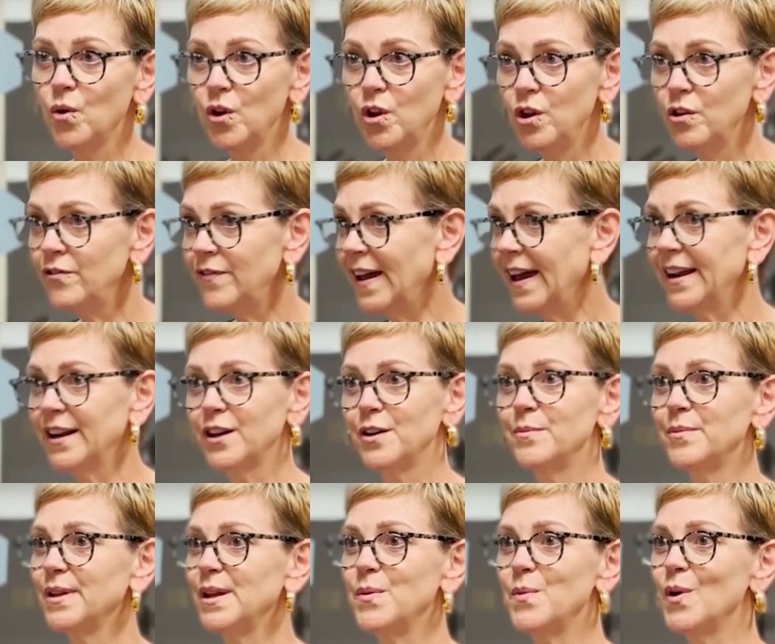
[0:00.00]
you've had a
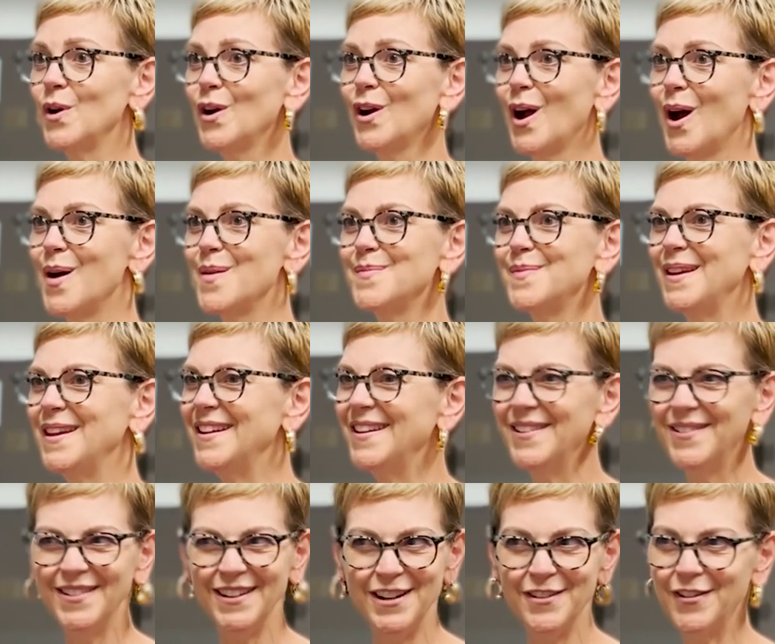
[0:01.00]
complete workup,
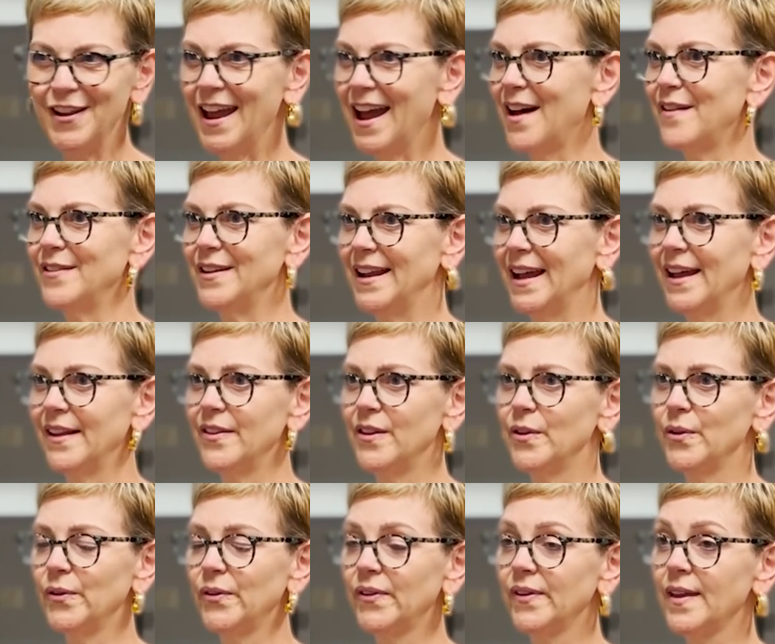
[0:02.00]
even if you haven't had
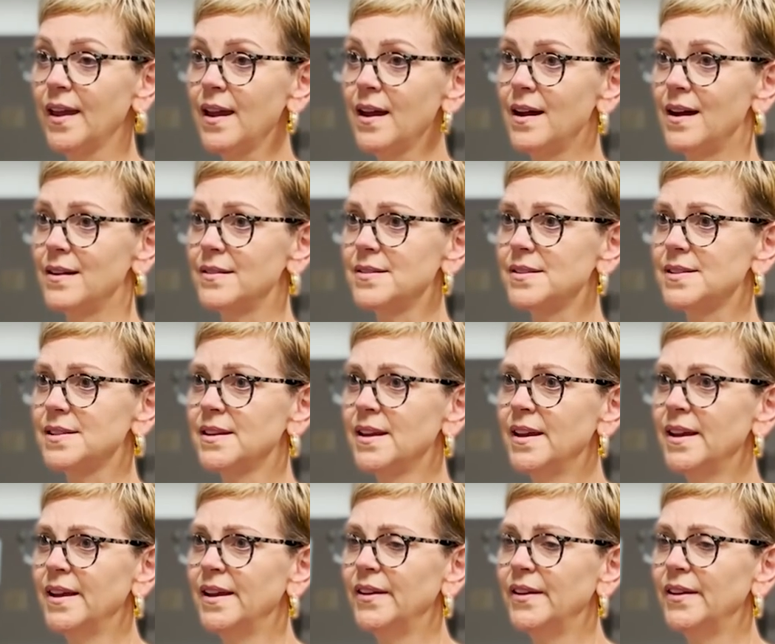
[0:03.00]
those scans.